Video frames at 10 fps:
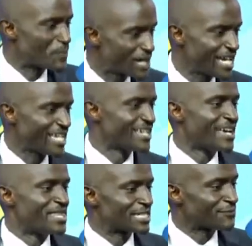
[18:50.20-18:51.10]
pray
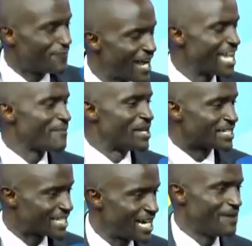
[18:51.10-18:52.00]
that fire may
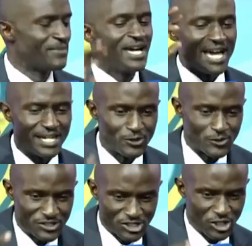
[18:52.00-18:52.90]
come and
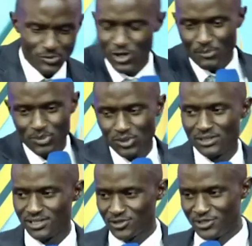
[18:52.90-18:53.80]
consume your
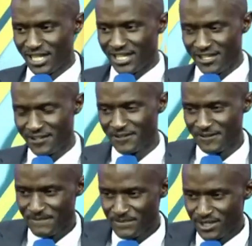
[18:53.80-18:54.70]
bull today.
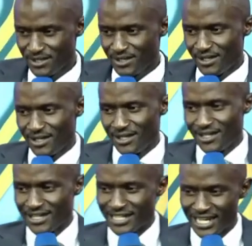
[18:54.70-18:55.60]

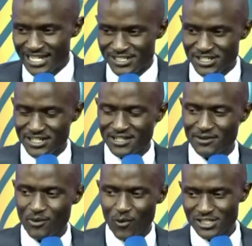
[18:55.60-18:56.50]
And Elijah
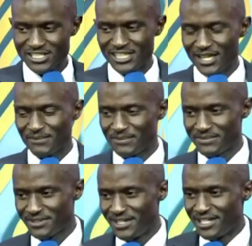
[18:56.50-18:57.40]
watched them.
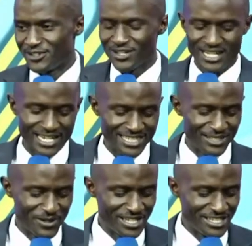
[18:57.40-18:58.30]
You know, I like
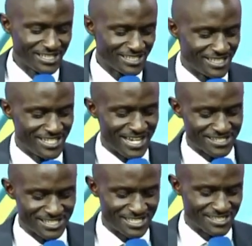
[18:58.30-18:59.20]
the way he
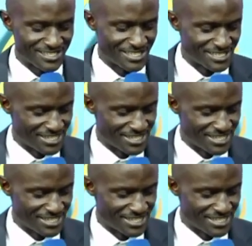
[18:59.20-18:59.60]
does his